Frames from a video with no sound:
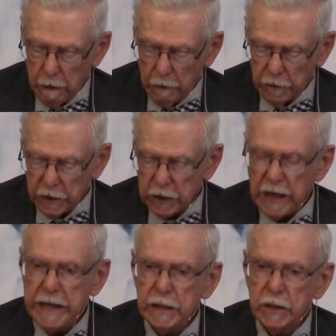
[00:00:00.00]
The
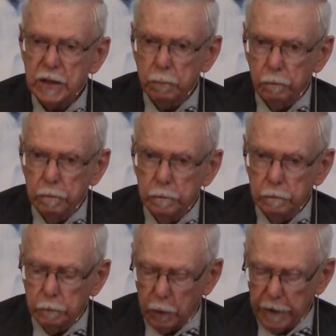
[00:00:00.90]
saints,
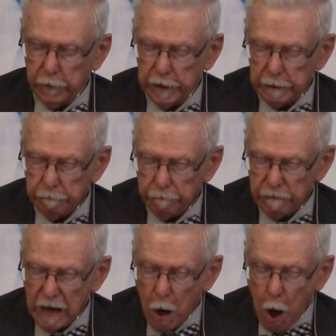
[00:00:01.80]
brethren,
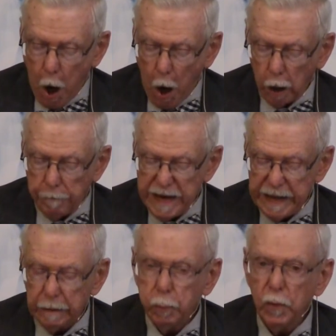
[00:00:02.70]
are
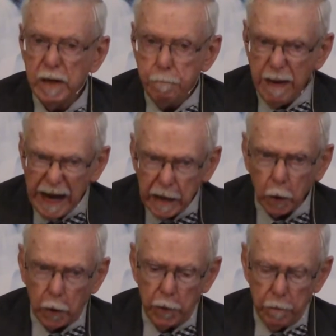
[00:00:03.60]
being
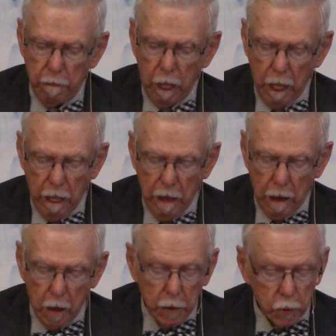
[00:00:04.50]
prepared
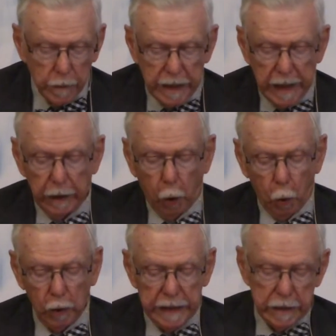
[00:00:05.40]
to be a
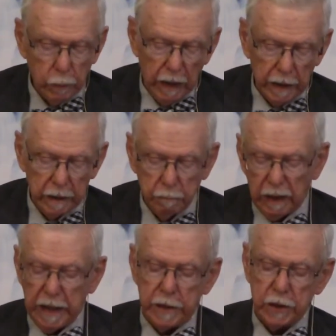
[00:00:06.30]
holy dwelling
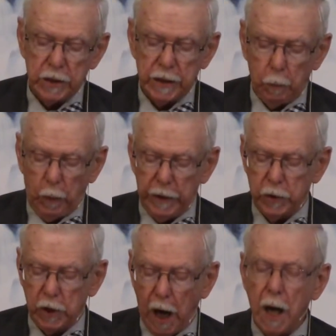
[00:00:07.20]
place in
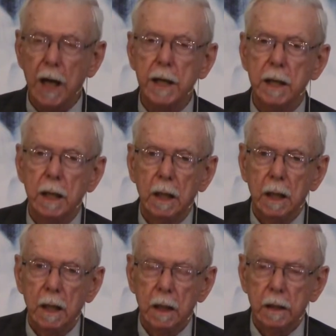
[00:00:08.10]
which God
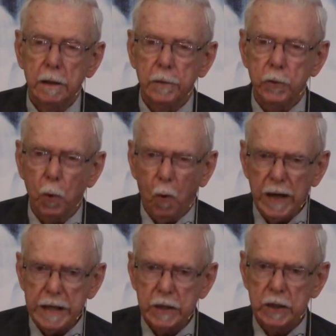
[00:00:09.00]

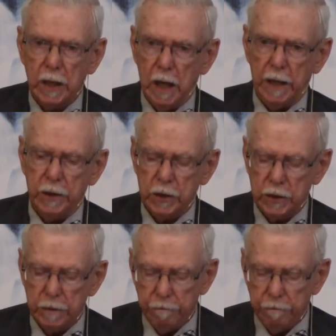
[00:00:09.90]
joins us.